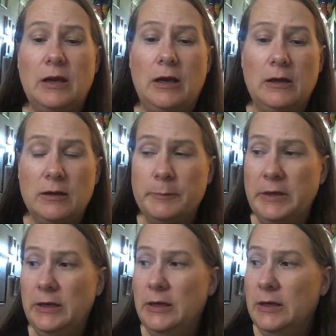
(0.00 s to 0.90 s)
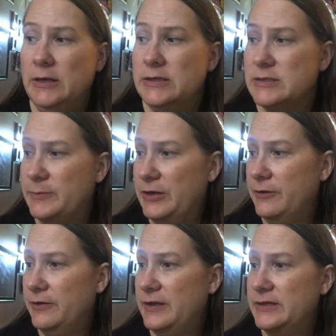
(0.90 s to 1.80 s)
Um, some
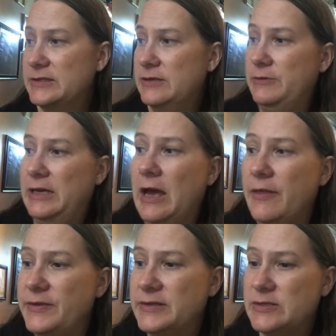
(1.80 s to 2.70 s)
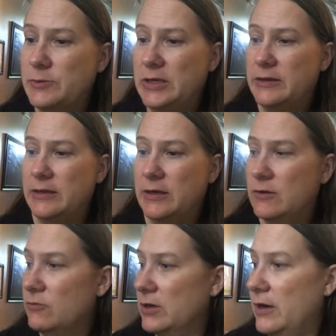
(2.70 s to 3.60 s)
other things that we got this week
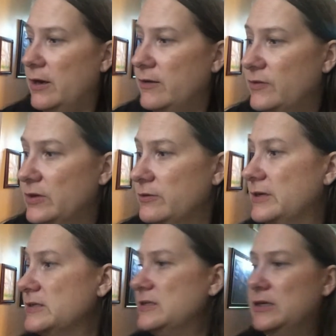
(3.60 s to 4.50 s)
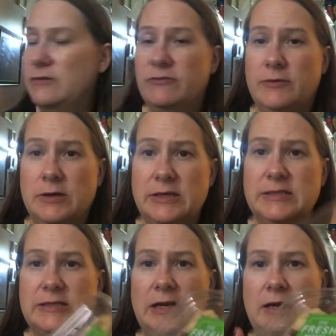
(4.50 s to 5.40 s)
that were kind of interesting for us